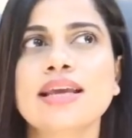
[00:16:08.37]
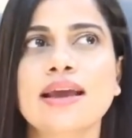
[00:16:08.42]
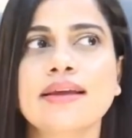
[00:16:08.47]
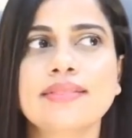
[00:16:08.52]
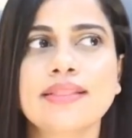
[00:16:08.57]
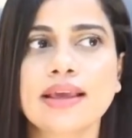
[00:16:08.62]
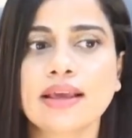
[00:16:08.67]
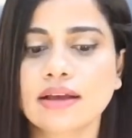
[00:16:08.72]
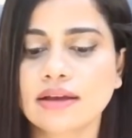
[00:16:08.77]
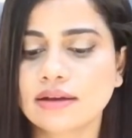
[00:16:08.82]
I
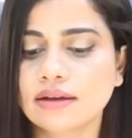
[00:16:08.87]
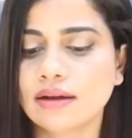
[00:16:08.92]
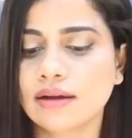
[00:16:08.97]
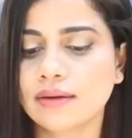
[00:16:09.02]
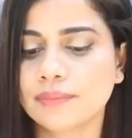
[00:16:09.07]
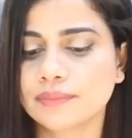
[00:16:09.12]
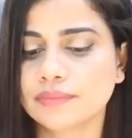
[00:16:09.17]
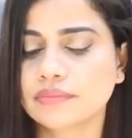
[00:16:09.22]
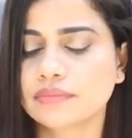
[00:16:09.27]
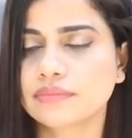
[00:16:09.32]
think,
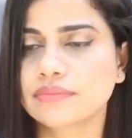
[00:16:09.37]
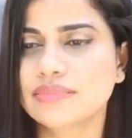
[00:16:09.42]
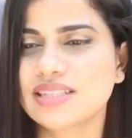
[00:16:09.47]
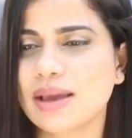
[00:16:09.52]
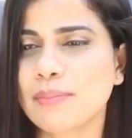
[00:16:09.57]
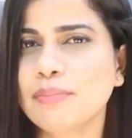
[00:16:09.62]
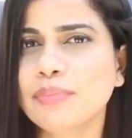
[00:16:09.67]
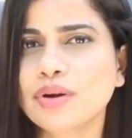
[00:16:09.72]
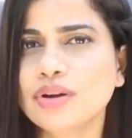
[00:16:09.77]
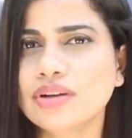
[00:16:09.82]

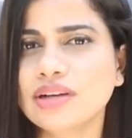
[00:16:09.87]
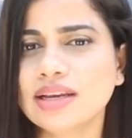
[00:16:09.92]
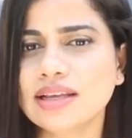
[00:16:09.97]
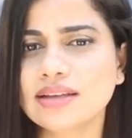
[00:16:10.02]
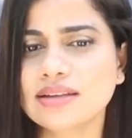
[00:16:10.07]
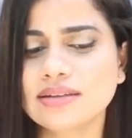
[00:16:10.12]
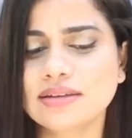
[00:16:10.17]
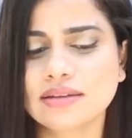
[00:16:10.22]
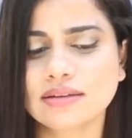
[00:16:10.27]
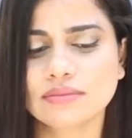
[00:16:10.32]
tempered
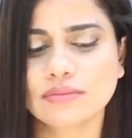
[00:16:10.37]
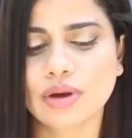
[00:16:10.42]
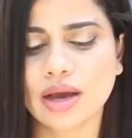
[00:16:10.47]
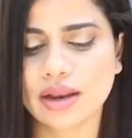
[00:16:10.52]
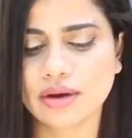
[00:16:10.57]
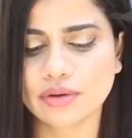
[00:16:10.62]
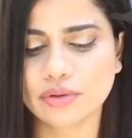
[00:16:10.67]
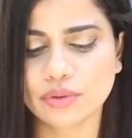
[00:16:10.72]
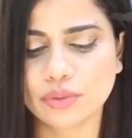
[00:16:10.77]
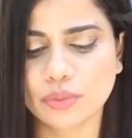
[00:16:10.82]
lid.
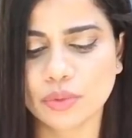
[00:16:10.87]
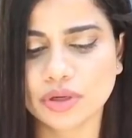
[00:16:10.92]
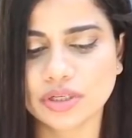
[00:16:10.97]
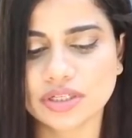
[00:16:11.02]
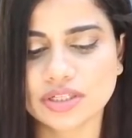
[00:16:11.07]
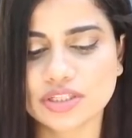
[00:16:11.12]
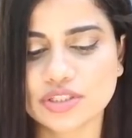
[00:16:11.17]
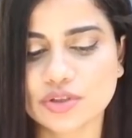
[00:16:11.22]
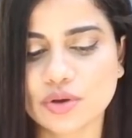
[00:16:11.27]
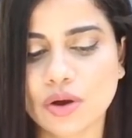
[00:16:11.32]
I don't know what
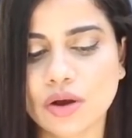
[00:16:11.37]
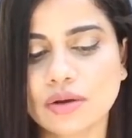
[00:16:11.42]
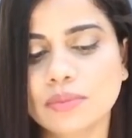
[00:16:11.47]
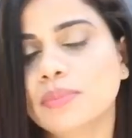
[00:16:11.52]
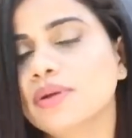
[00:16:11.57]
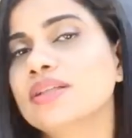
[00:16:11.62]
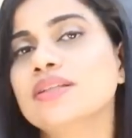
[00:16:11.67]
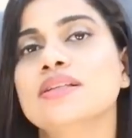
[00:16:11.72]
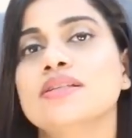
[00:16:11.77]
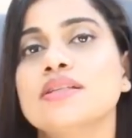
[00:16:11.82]
it is called,
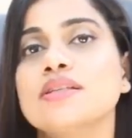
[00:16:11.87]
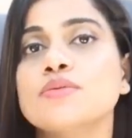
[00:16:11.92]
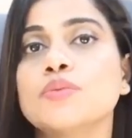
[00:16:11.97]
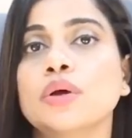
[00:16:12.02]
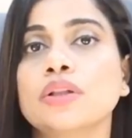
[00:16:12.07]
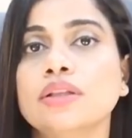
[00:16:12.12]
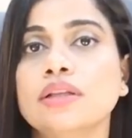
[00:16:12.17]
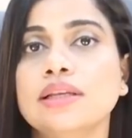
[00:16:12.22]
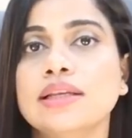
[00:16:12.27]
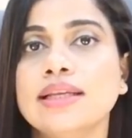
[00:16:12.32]
but this is
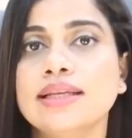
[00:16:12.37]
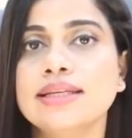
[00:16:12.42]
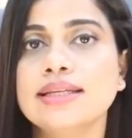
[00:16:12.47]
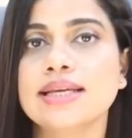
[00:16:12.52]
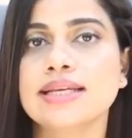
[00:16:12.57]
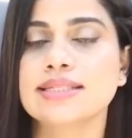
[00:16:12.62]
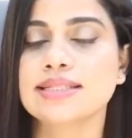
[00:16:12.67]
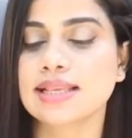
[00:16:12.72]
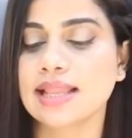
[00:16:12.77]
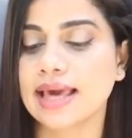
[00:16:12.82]
what the lid
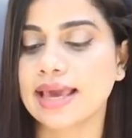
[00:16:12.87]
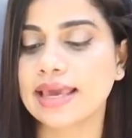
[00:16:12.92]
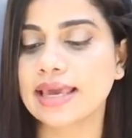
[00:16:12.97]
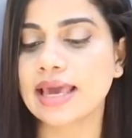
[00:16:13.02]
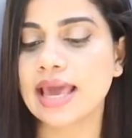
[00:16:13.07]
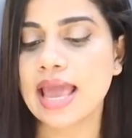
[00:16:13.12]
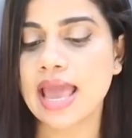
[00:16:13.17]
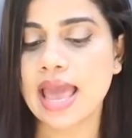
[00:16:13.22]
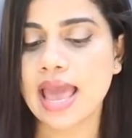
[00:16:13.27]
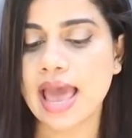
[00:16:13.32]
is like.